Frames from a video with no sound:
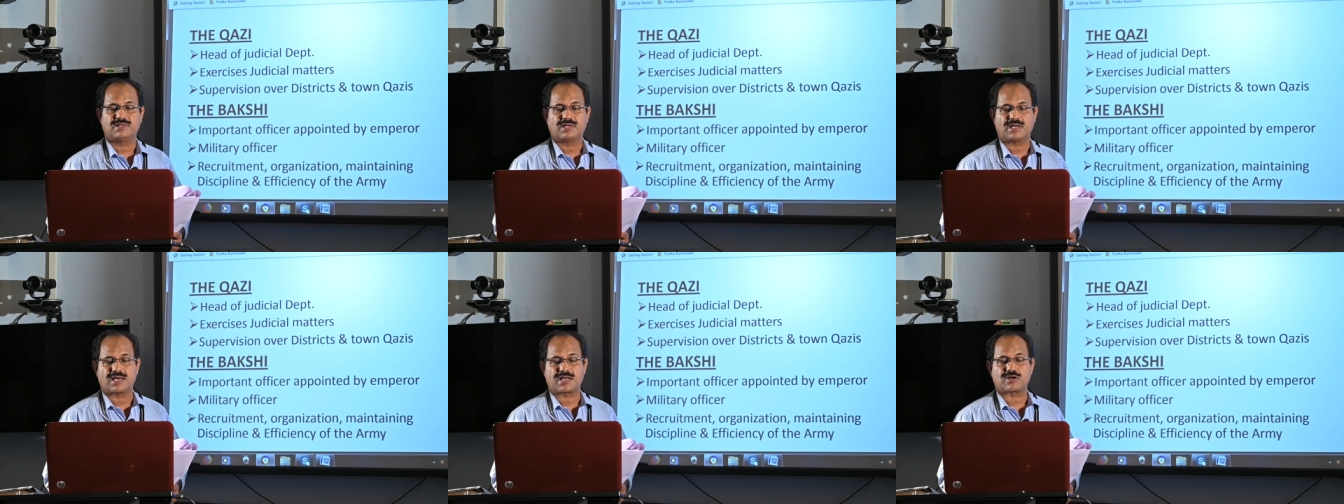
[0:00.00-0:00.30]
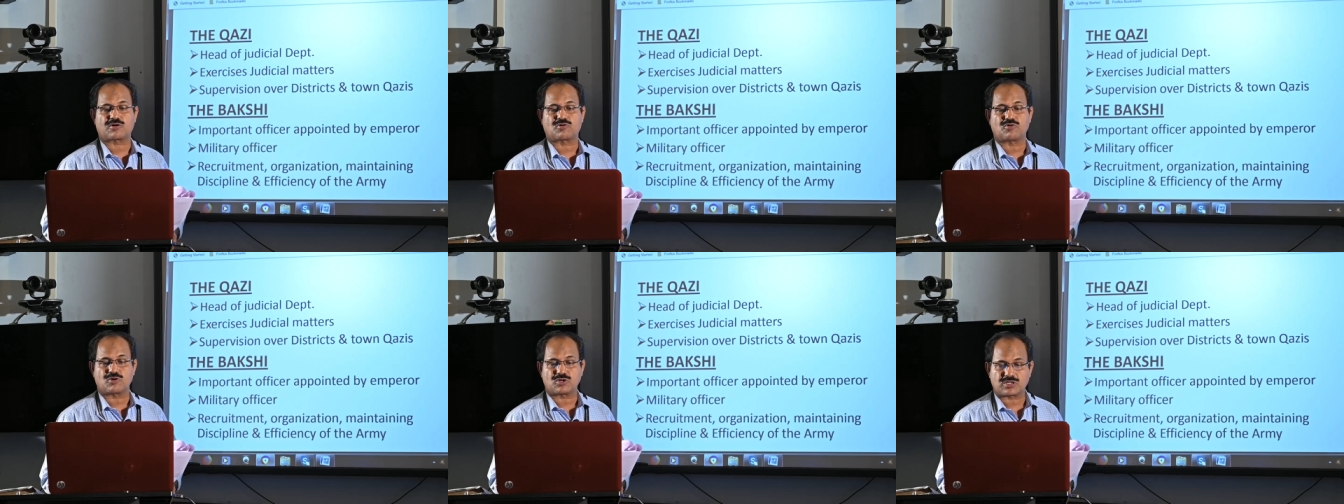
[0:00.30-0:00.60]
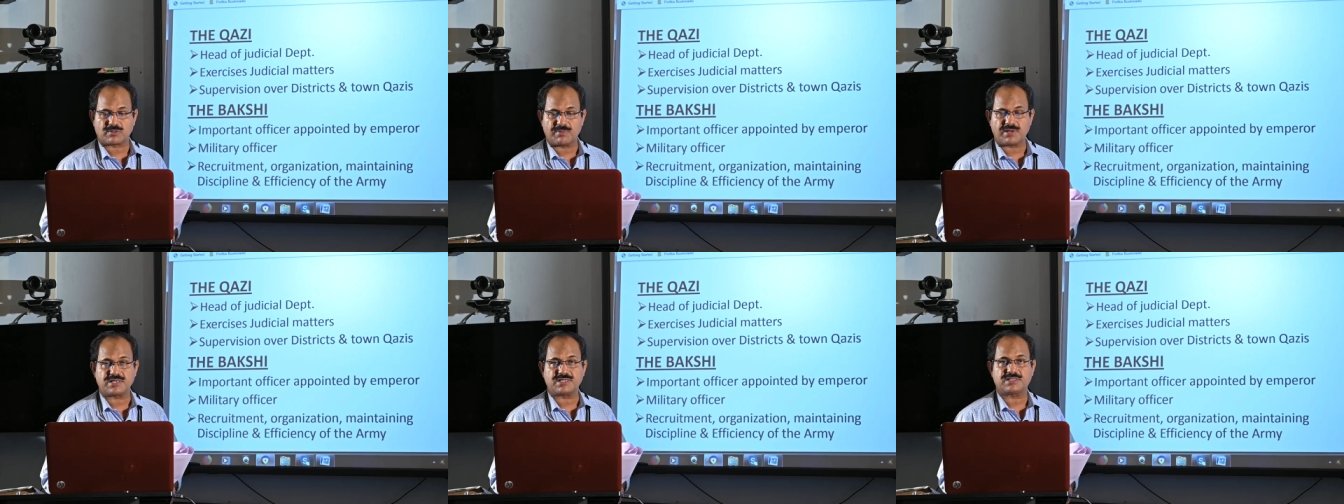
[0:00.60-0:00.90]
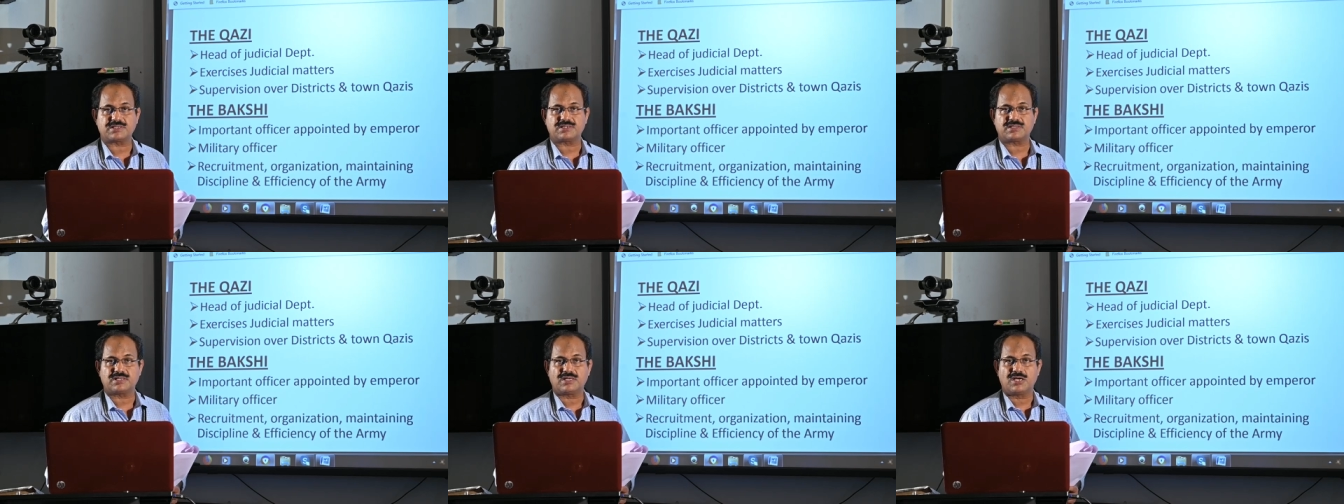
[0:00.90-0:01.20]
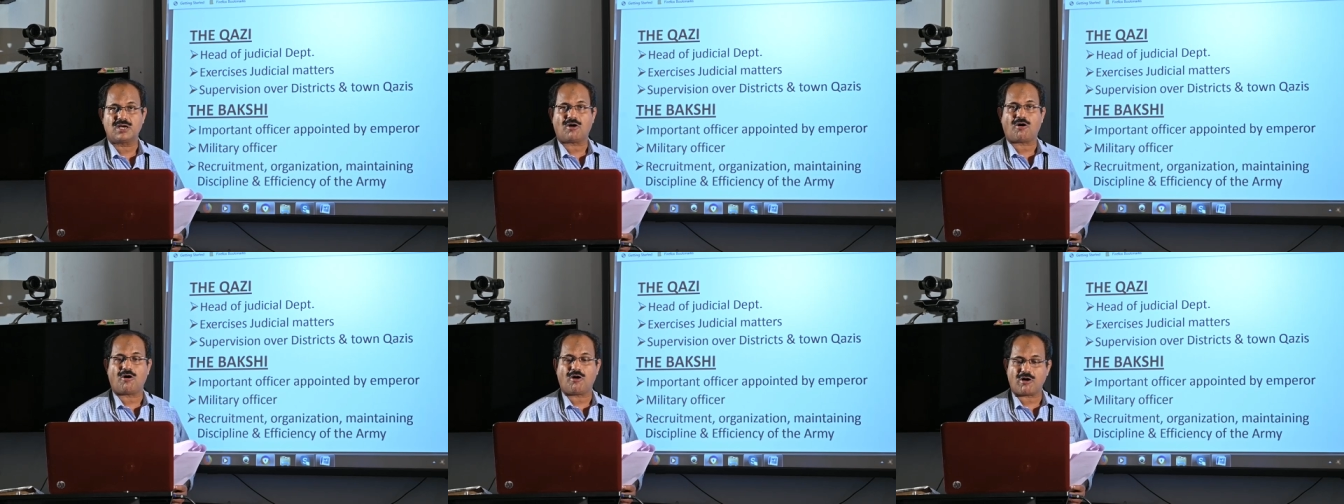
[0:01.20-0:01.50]
and recruitment,
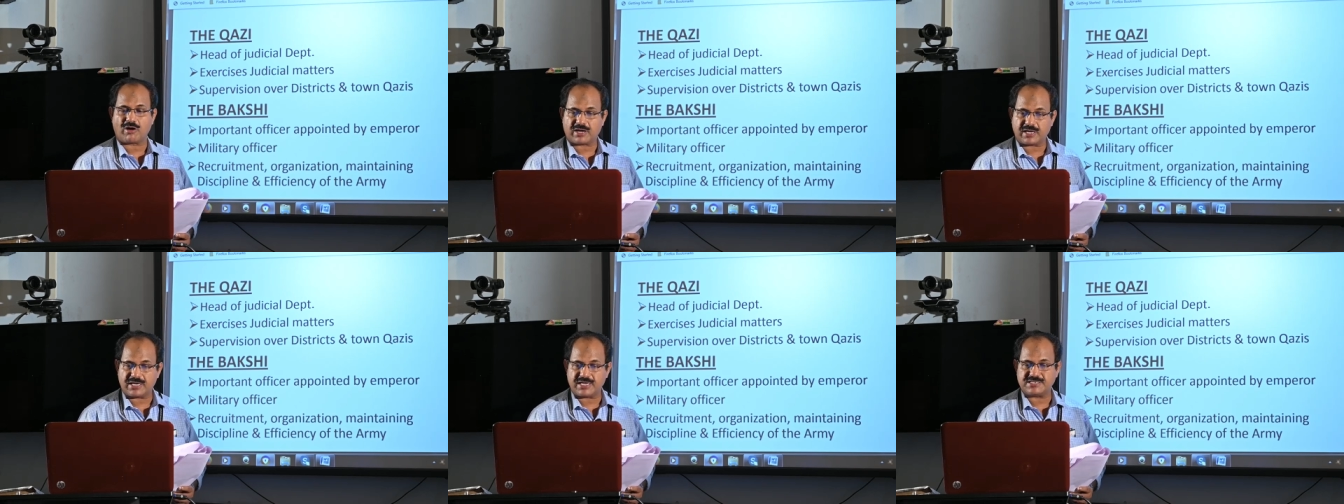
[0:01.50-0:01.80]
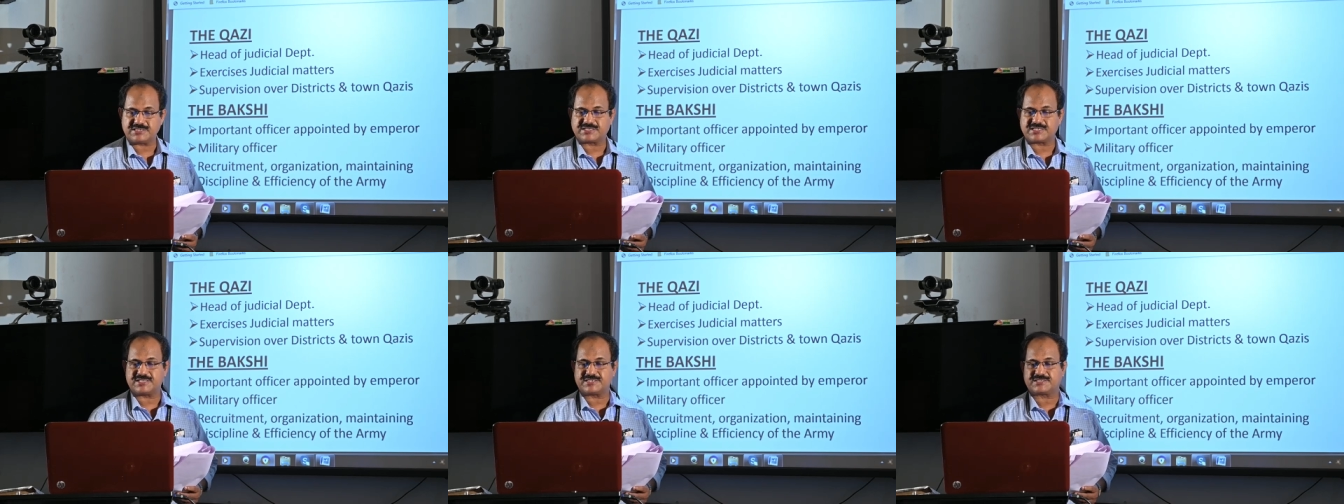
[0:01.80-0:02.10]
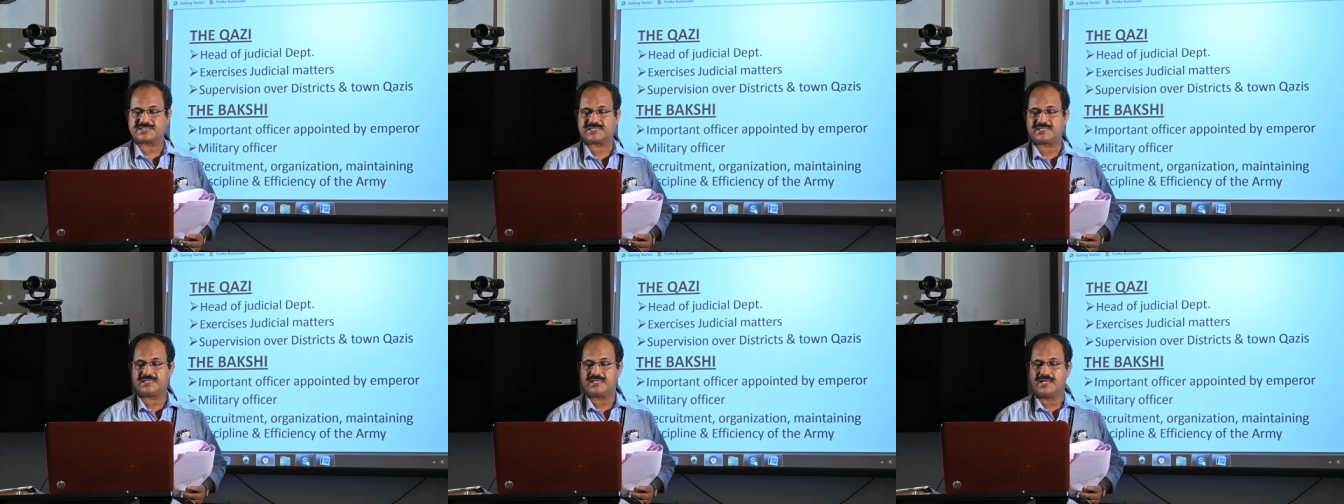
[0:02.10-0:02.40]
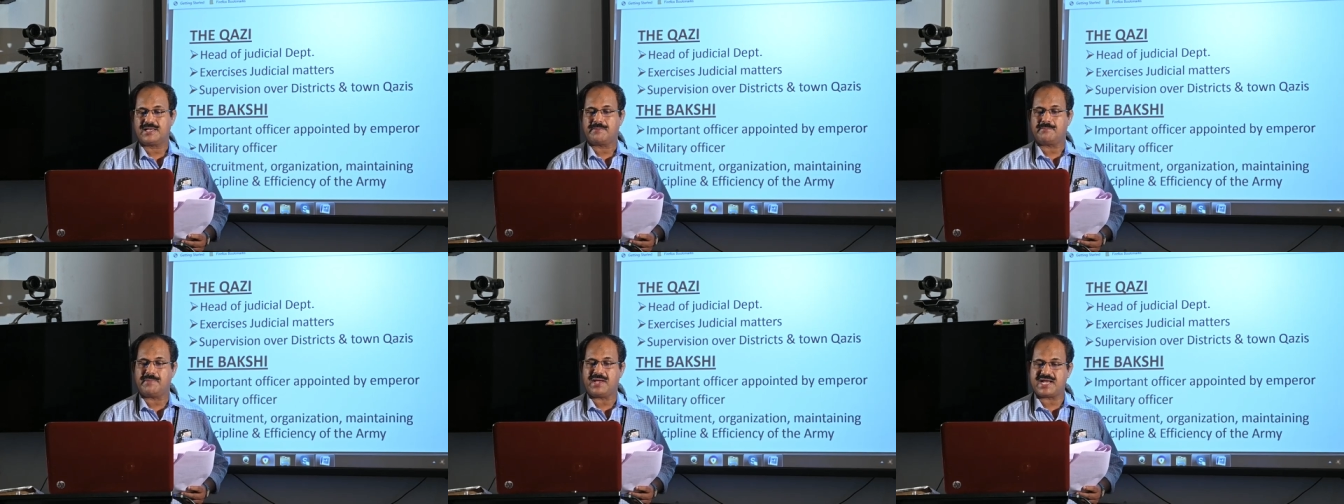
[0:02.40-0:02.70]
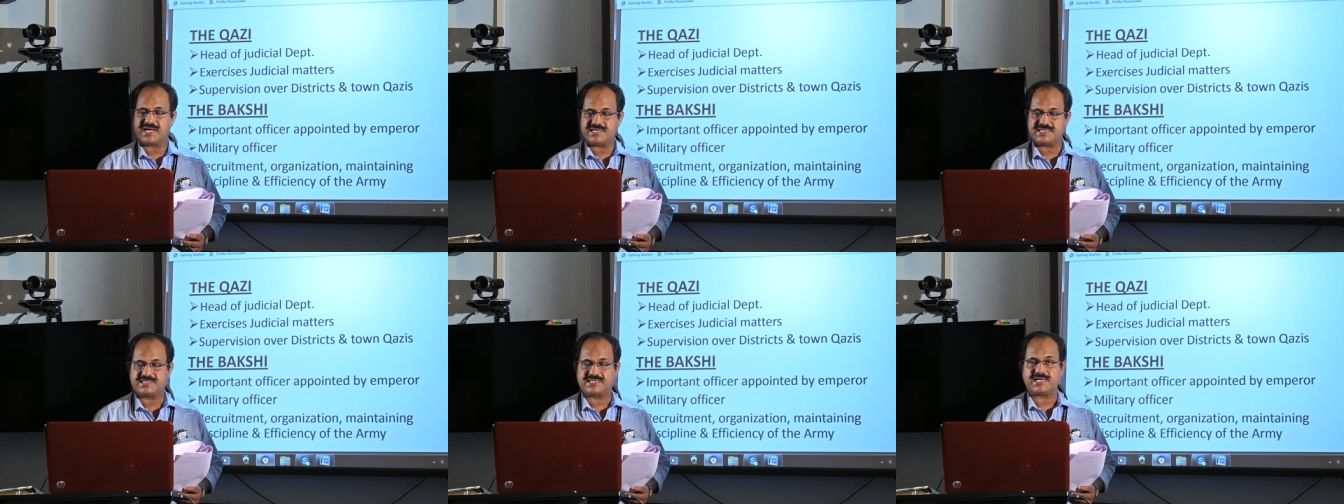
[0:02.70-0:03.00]
organization,
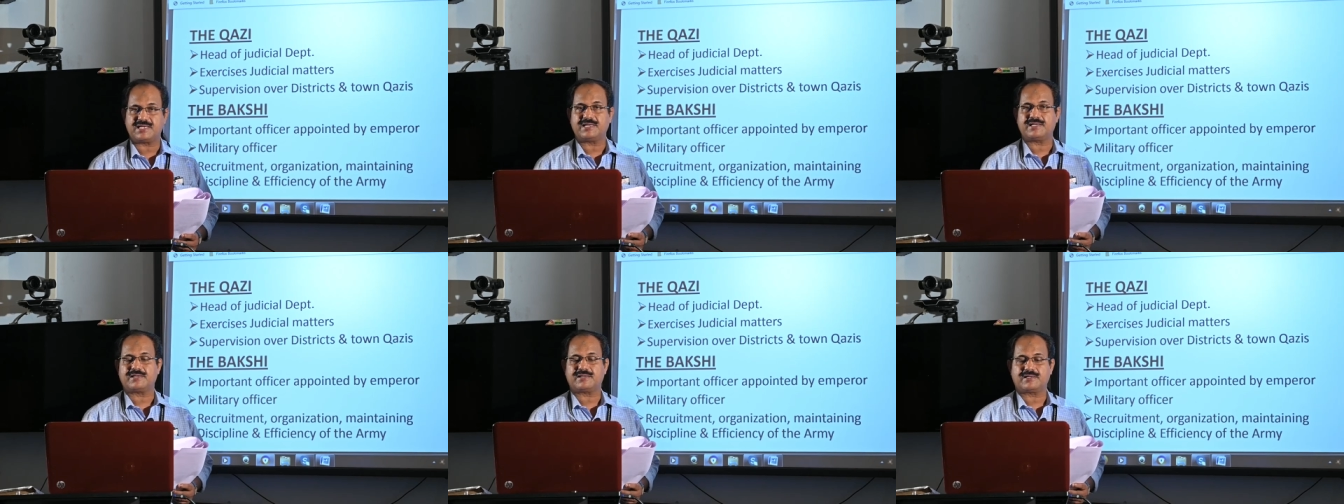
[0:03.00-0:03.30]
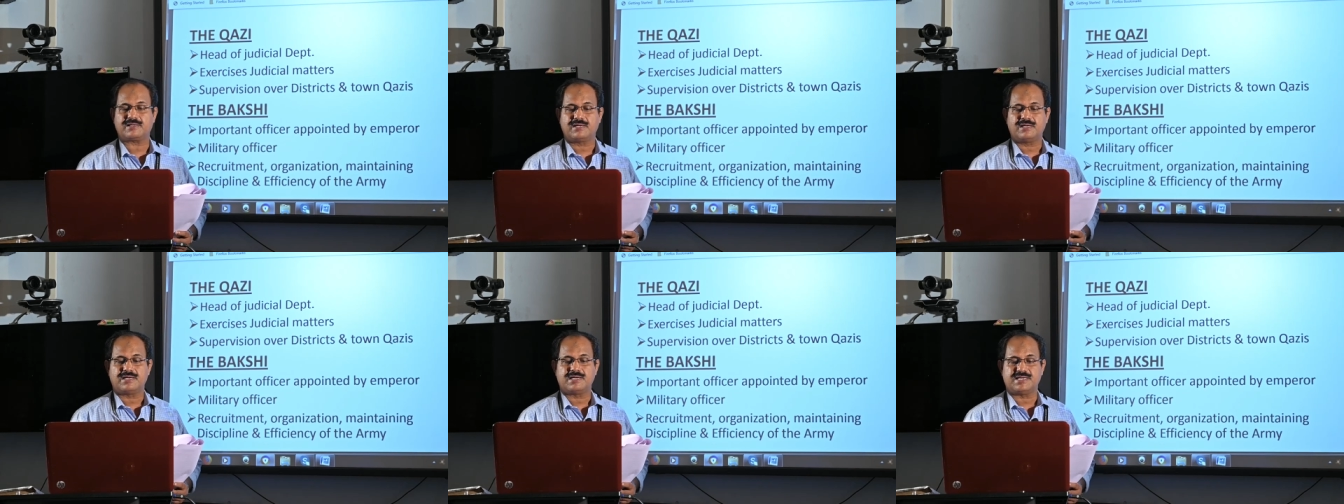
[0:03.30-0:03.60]
maintaining,